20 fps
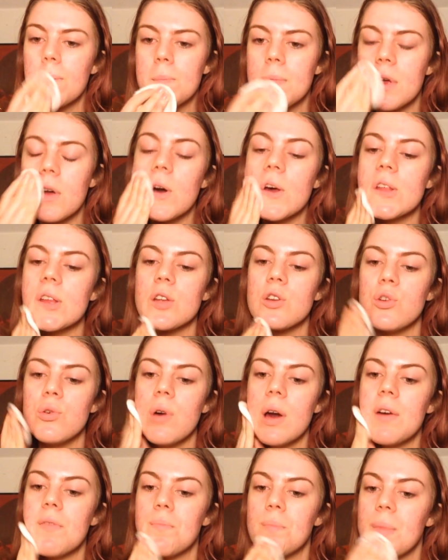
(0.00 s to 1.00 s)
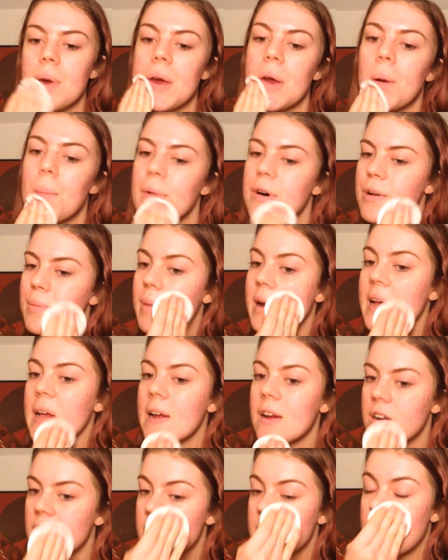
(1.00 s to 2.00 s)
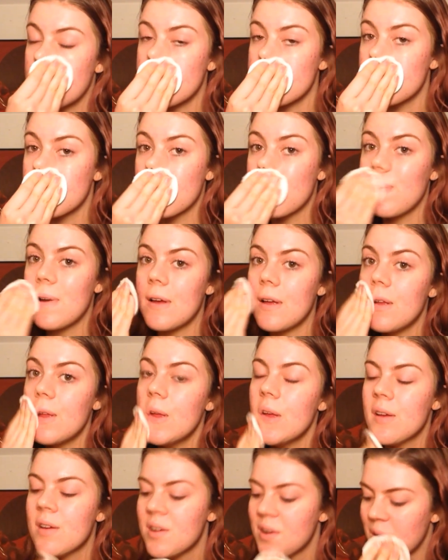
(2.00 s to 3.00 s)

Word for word: because I do have makeup on my ears as well.